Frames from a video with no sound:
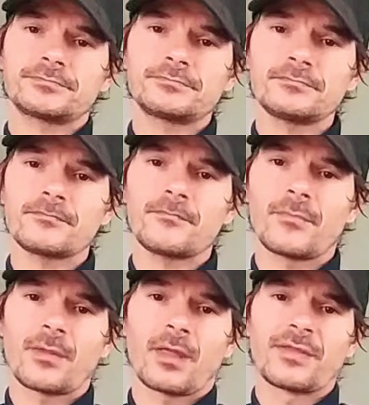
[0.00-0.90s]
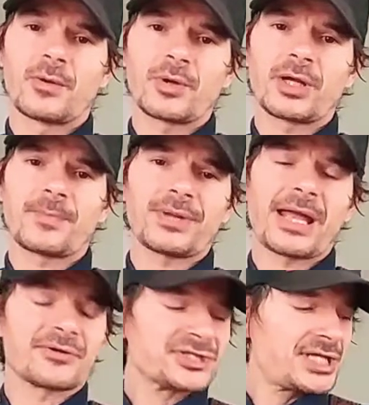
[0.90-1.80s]
then we're going to play
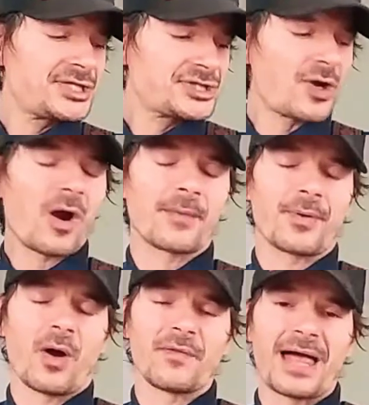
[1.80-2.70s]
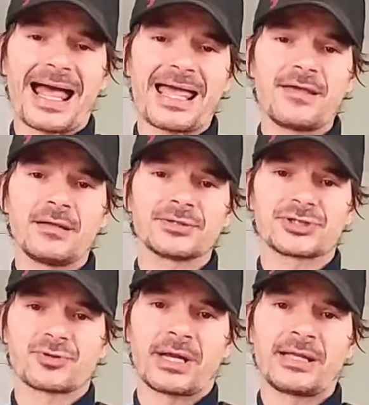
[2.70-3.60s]
our C sharp on the A
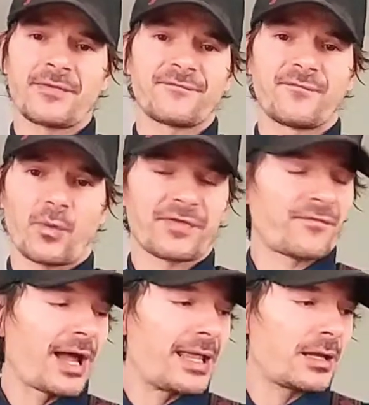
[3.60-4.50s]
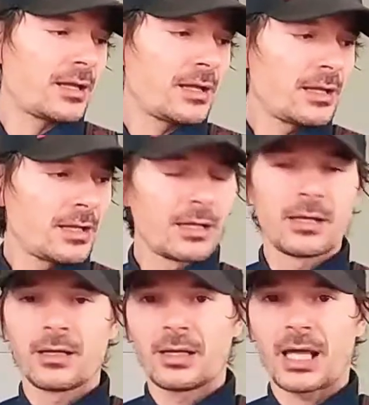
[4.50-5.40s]
string, 4th fret,
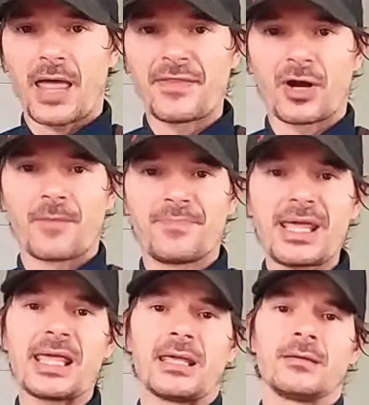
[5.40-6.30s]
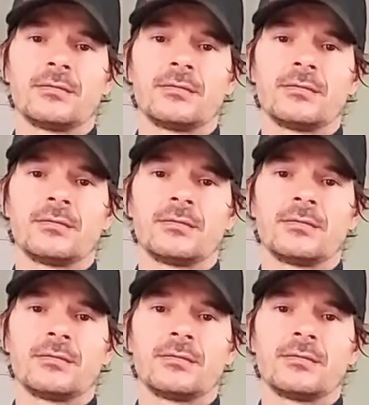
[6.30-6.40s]
and then our B